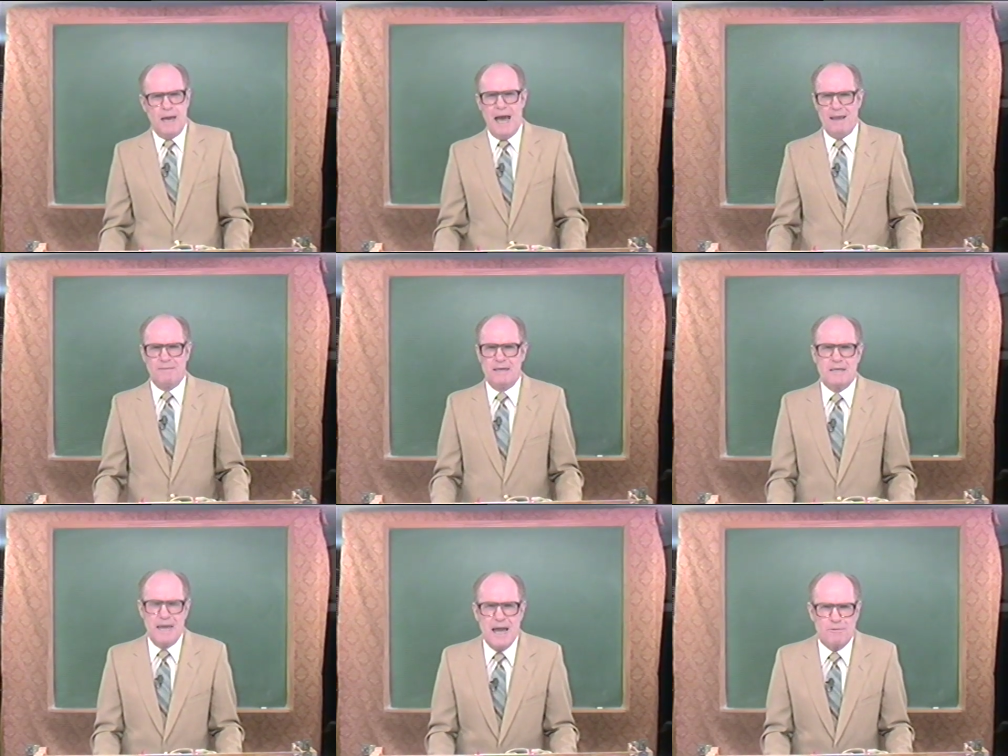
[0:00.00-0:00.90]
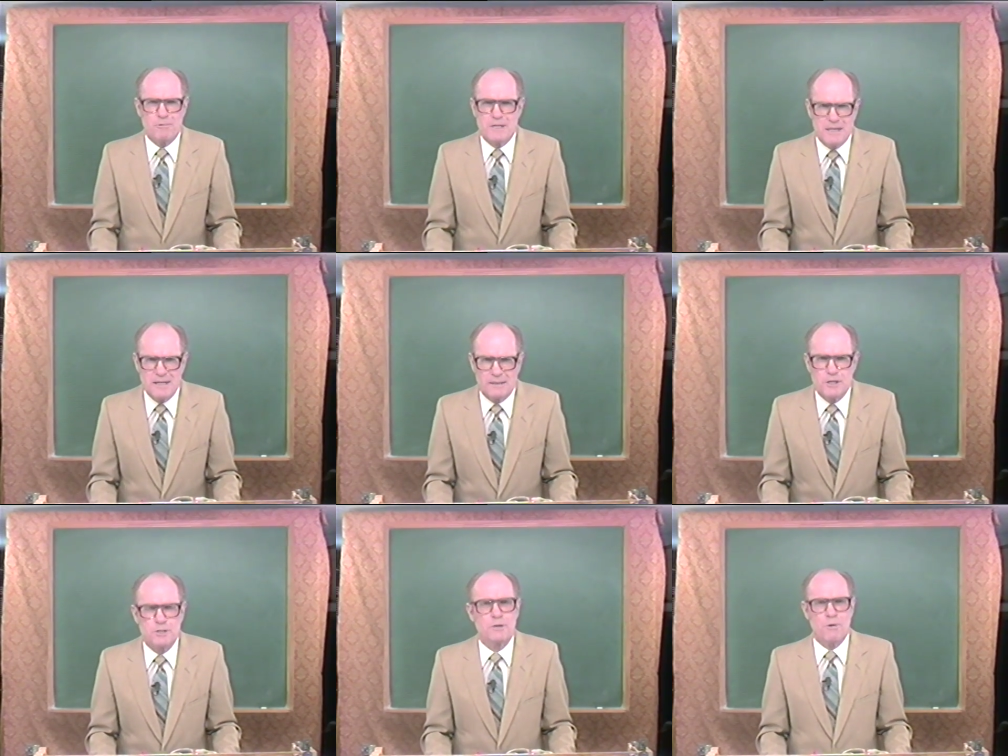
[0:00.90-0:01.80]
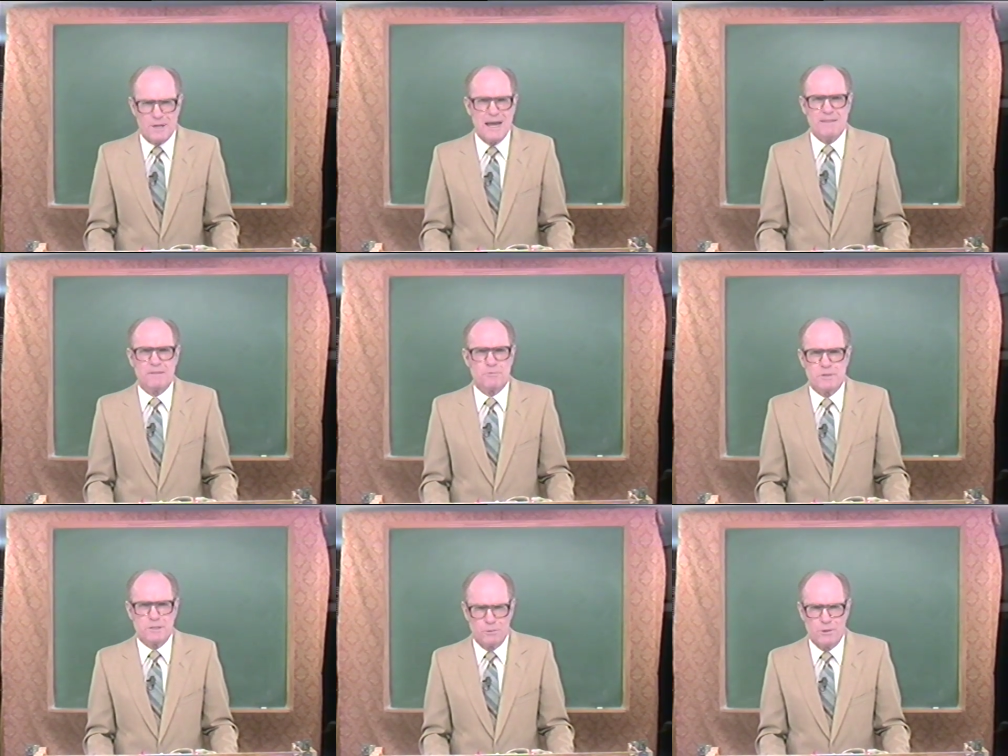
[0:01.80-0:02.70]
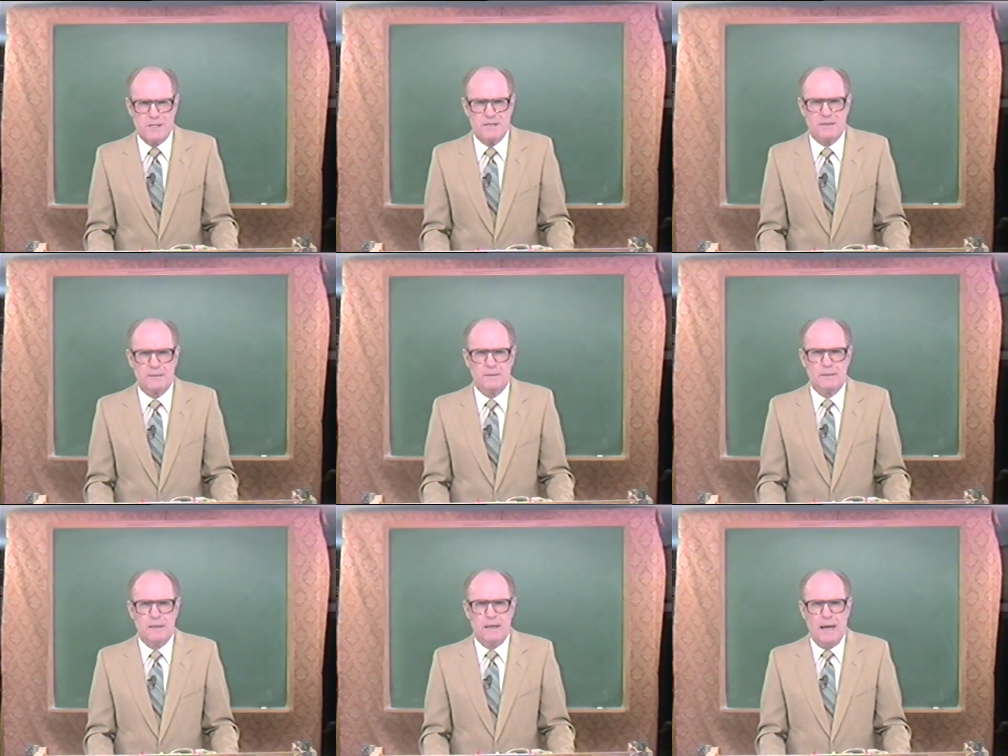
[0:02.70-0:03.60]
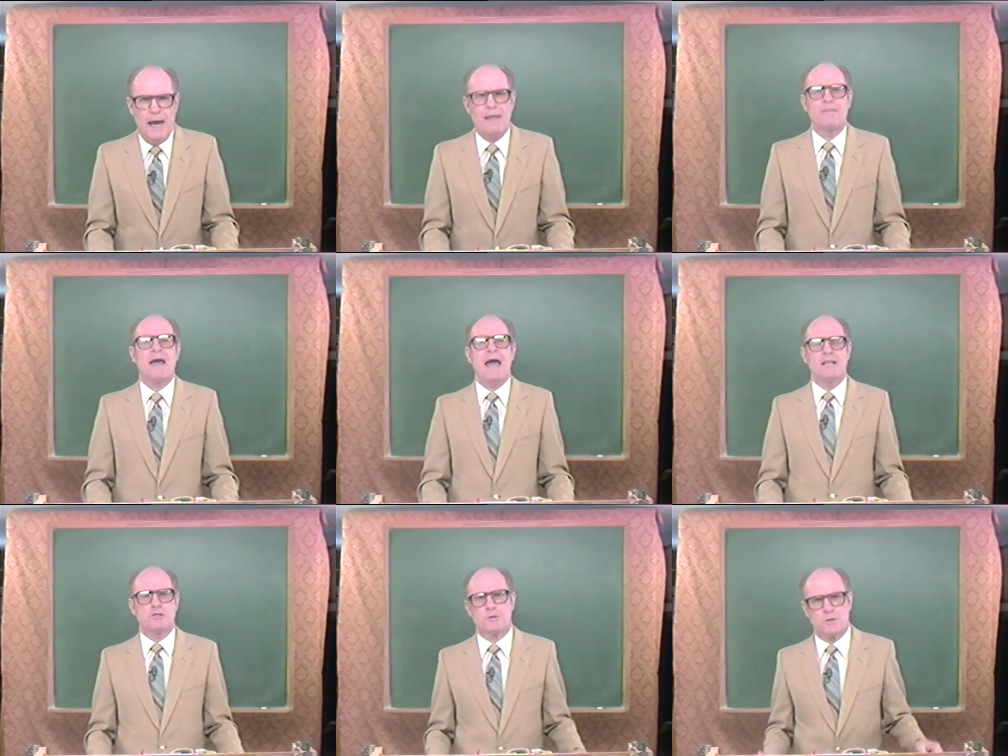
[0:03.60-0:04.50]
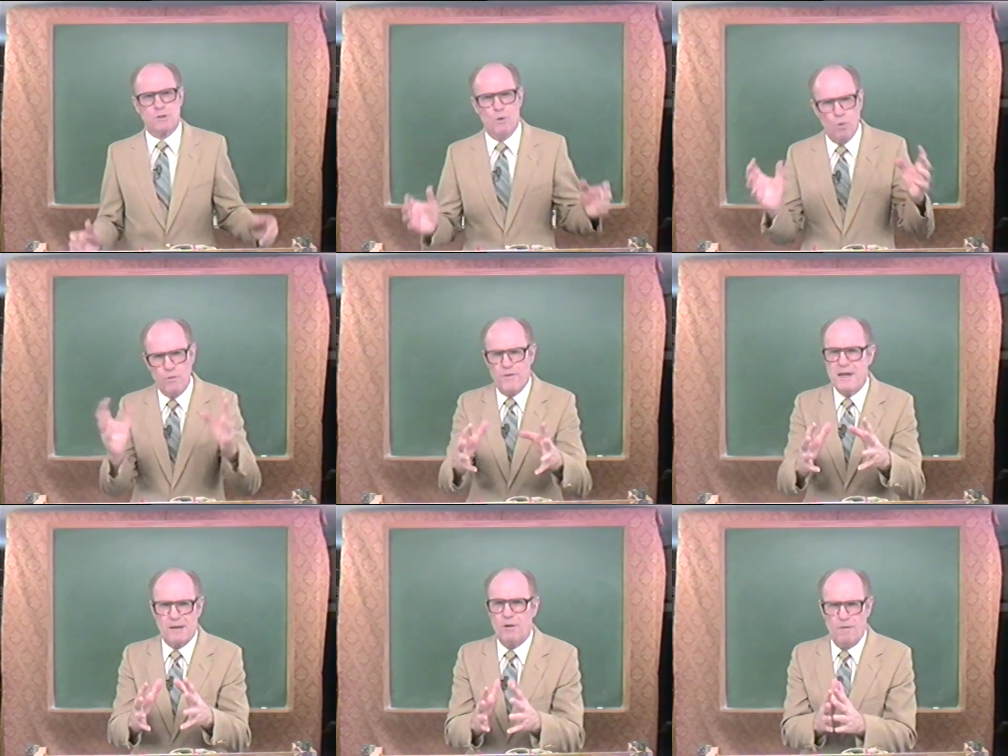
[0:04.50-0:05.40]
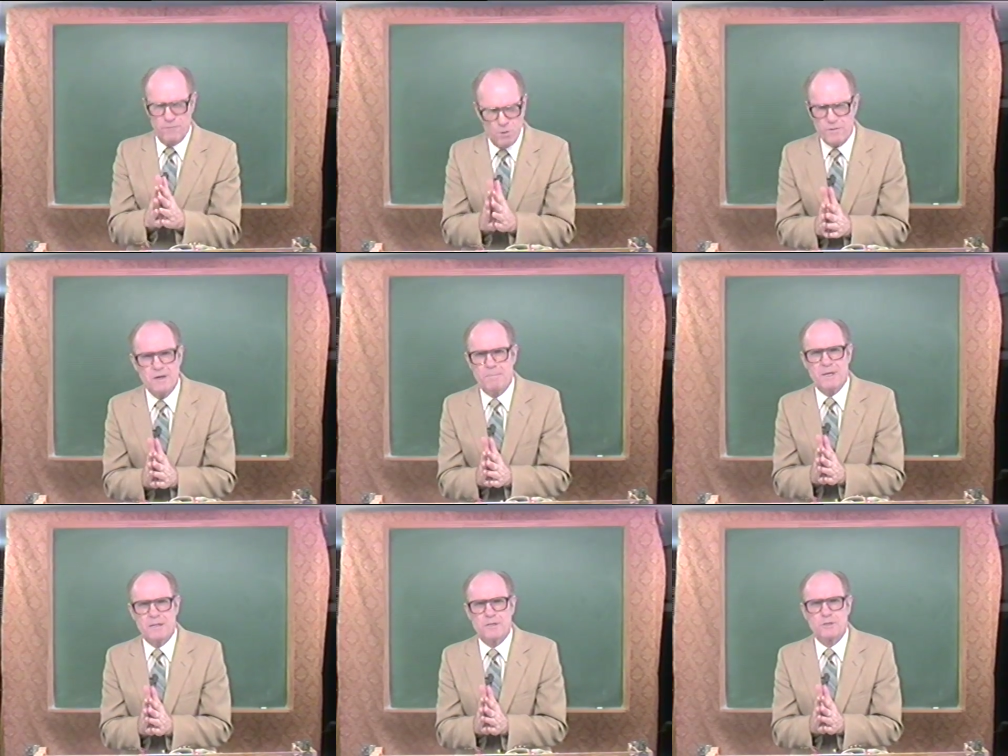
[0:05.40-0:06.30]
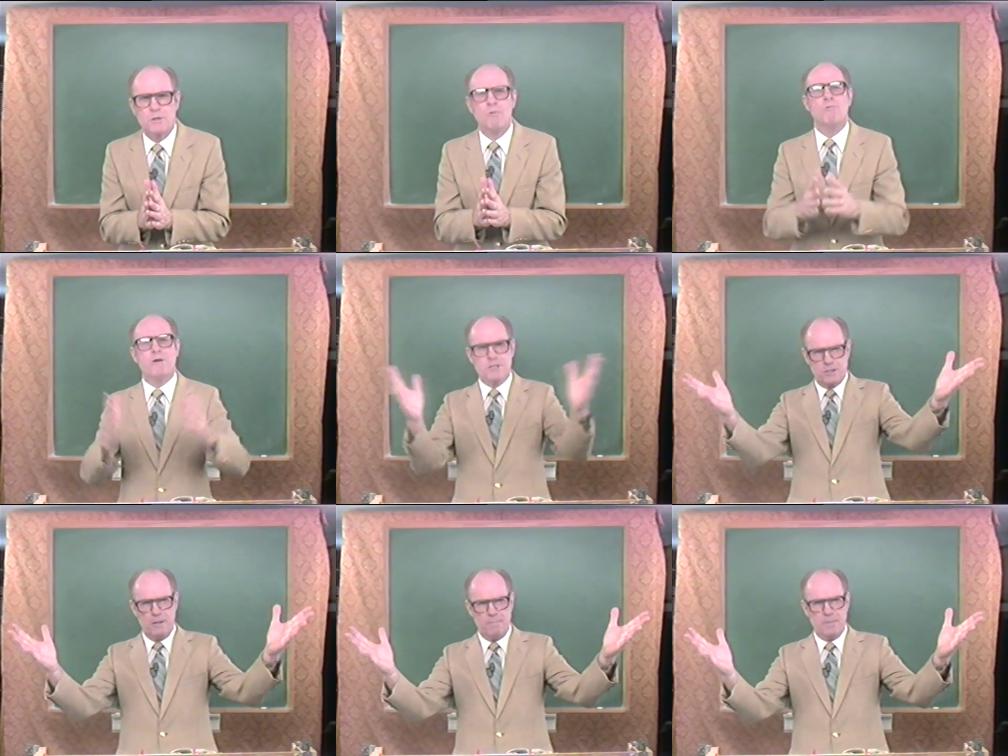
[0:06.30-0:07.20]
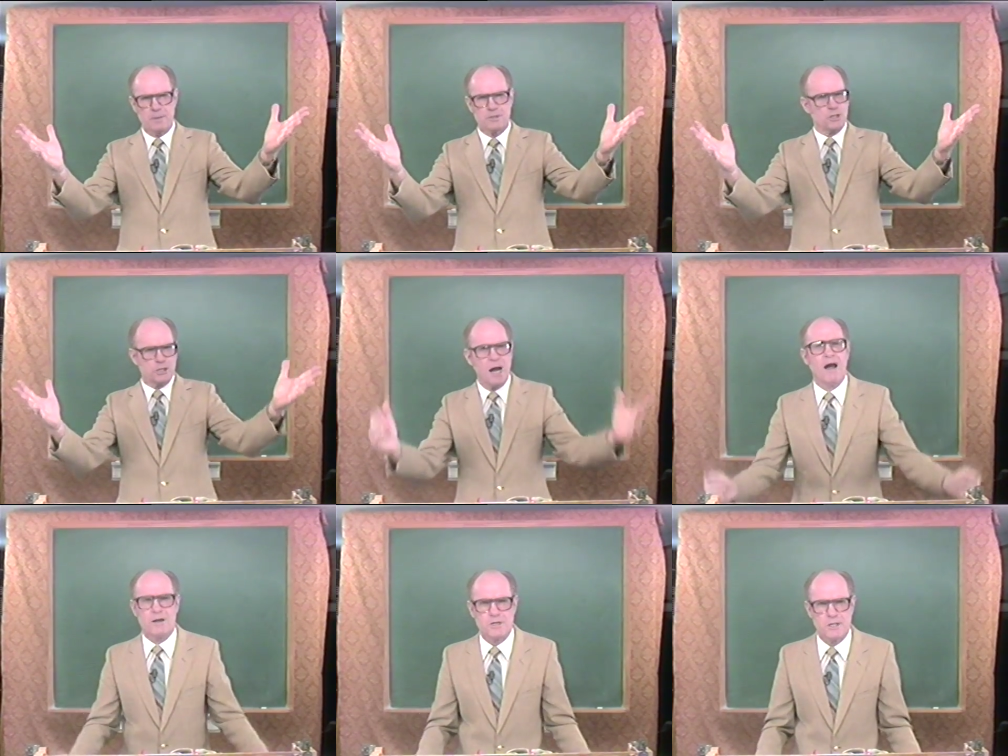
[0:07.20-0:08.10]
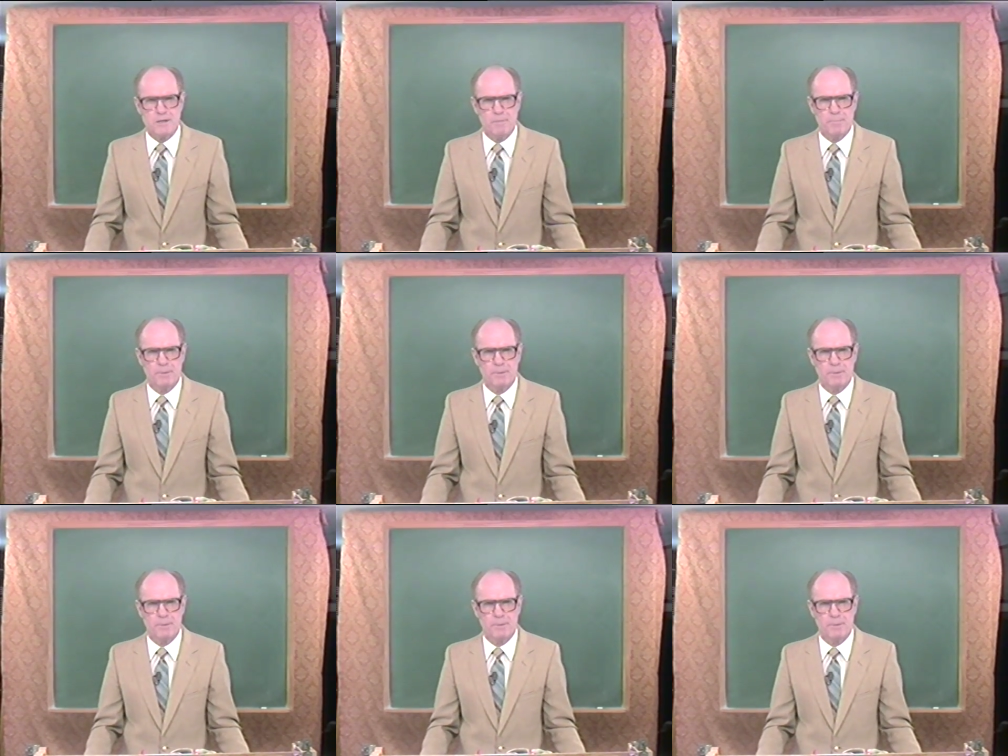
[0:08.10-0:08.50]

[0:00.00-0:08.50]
and they can't read English nor can they read Greek. And the answer to the whole thing for them is wisdom, scholarship.